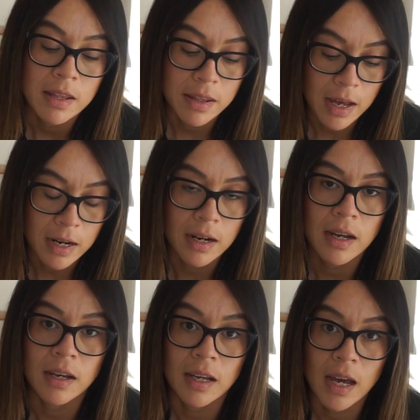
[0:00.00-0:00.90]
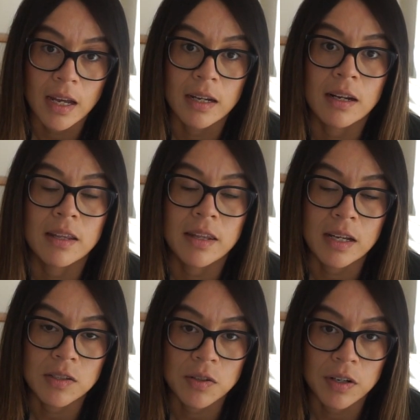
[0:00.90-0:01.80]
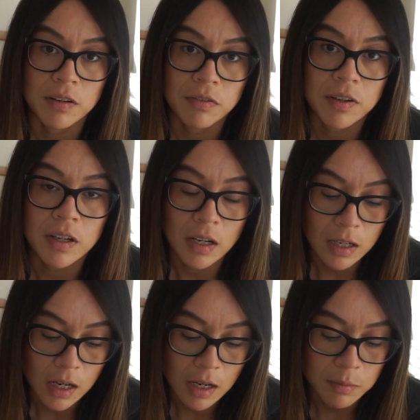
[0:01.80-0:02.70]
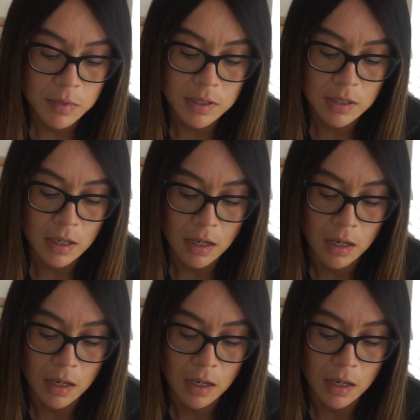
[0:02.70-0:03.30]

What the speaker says: then again, that sort of comes